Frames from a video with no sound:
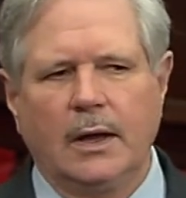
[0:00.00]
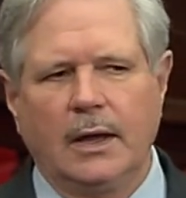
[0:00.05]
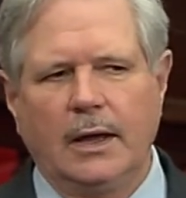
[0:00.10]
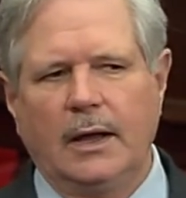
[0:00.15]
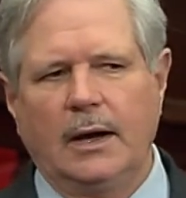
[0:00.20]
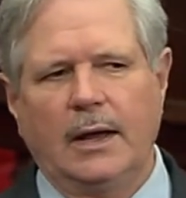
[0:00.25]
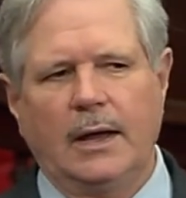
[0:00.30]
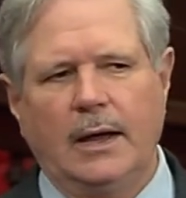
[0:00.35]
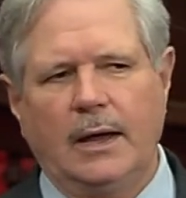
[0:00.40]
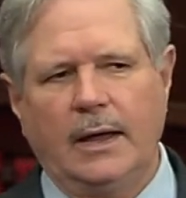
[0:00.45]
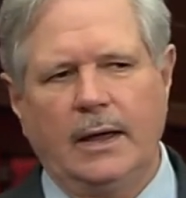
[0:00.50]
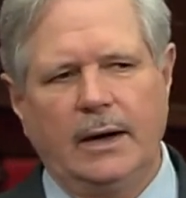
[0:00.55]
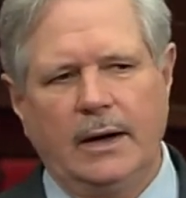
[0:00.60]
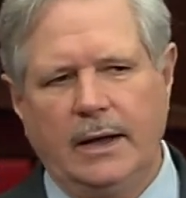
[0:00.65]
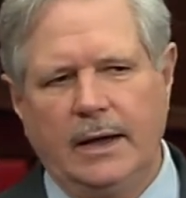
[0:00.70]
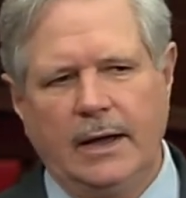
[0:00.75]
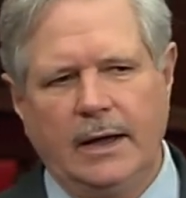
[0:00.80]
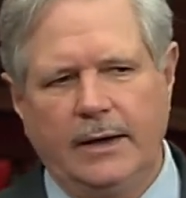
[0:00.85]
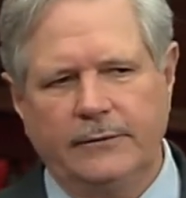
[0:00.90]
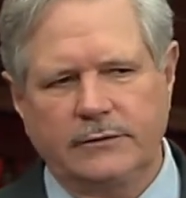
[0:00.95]
And I
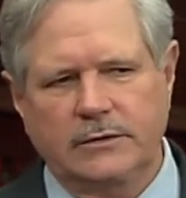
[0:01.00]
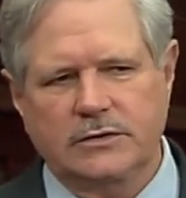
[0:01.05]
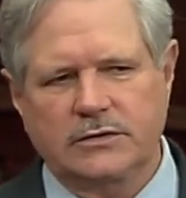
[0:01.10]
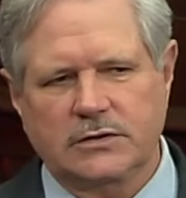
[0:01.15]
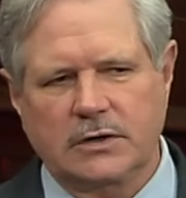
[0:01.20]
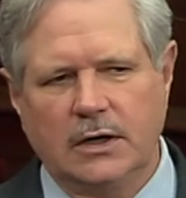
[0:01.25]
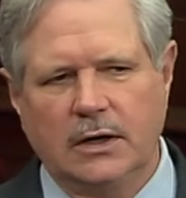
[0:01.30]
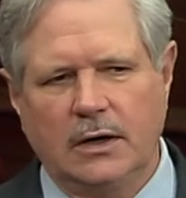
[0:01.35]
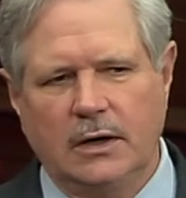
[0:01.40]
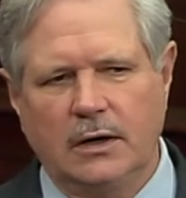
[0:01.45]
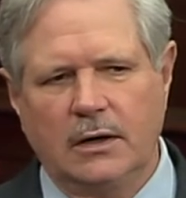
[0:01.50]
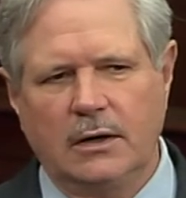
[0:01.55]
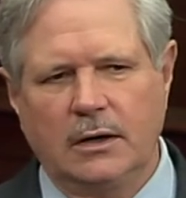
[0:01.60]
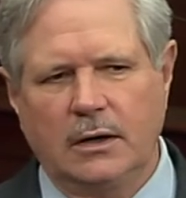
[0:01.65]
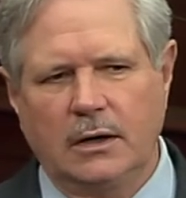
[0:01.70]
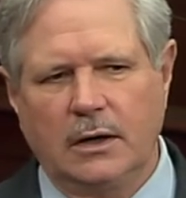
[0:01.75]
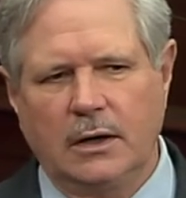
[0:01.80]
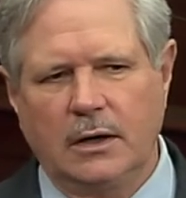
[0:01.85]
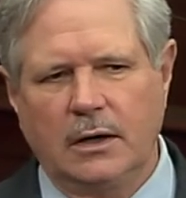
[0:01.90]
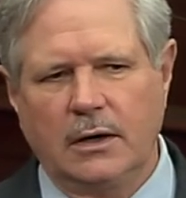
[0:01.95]
have to say,
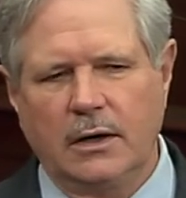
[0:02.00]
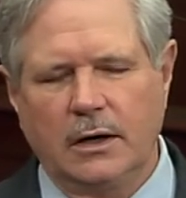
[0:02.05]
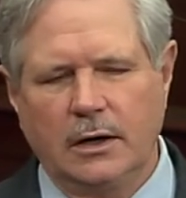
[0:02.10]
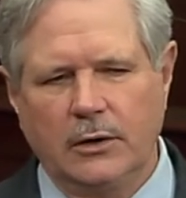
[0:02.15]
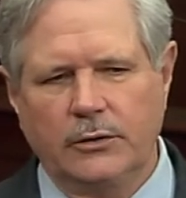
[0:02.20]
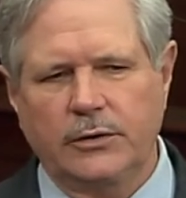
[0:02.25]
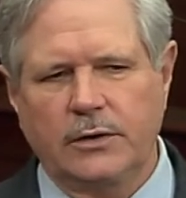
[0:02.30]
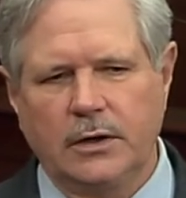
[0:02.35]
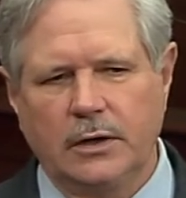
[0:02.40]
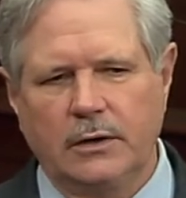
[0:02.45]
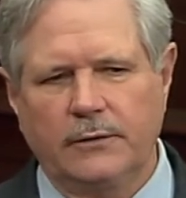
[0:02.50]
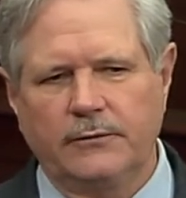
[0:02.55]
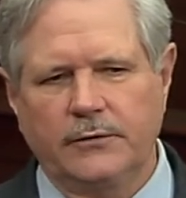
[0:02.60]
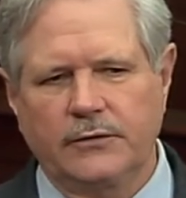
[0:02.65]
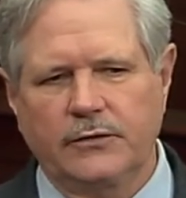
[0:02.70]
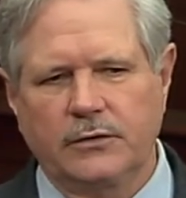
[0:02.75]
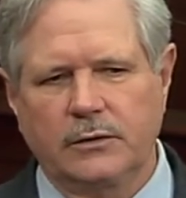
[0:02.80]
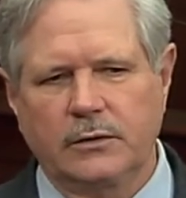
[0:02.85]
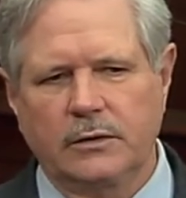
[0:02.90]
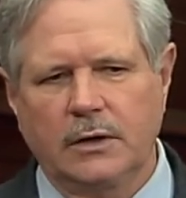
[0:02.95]
our healthcare
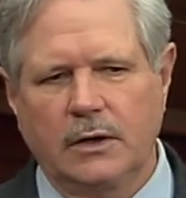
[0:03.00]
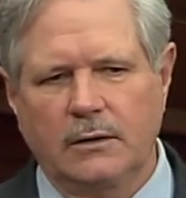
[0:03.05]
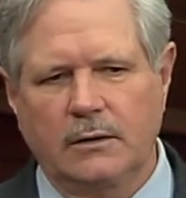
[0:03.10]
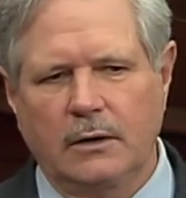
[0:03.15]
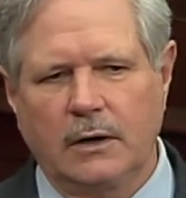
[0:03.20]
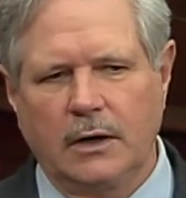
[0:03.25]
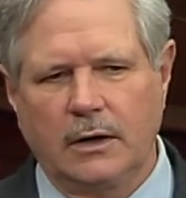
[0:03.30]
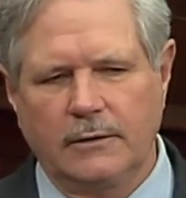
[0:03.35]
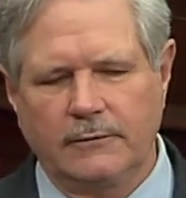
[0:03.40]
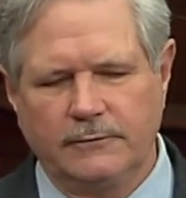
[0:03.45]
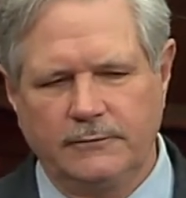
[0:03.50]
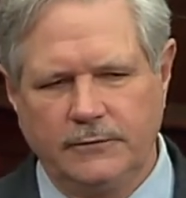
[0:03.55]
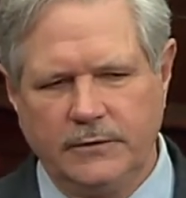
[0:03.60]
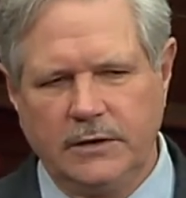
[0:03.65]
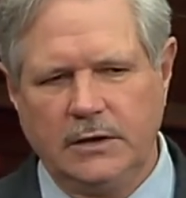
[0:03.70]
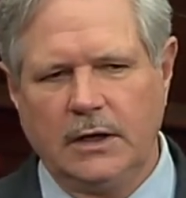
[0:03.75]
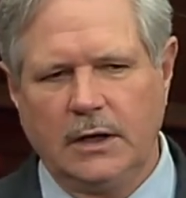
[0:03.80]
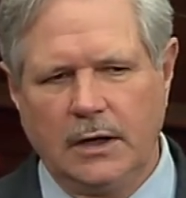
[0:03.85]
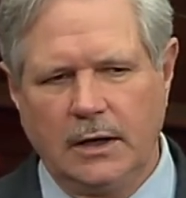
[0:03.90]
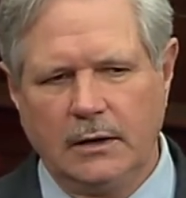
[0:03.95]
facility, our
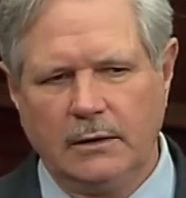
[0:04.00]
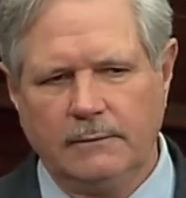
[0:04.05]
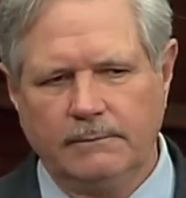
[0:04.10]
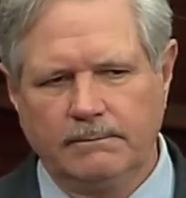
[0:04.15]
VA,